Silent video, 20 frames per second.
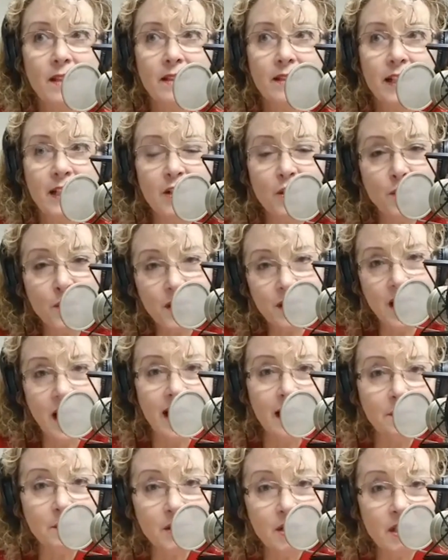lender was
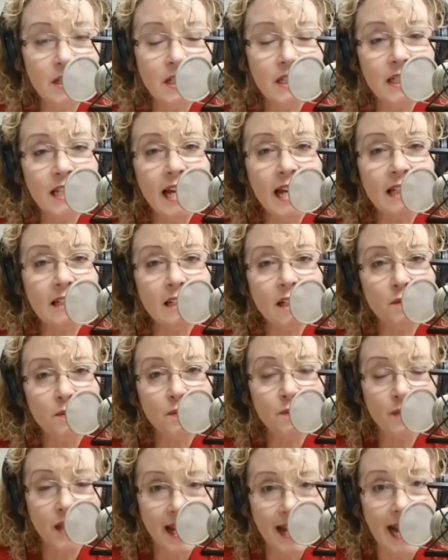not able to collect, on
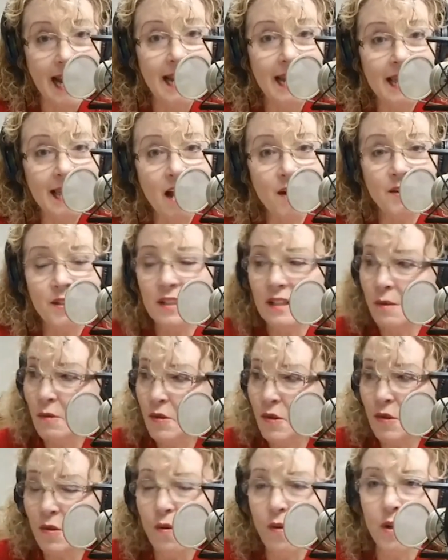that $80,000 they were
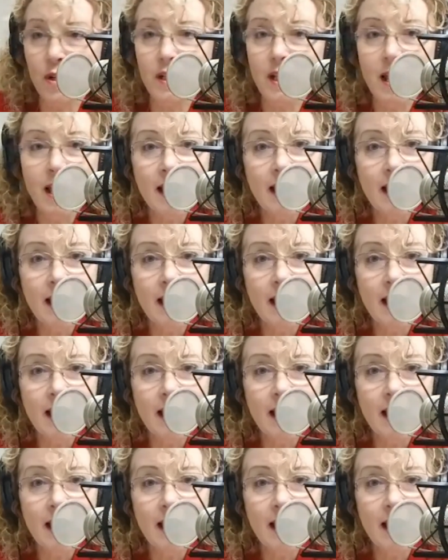short,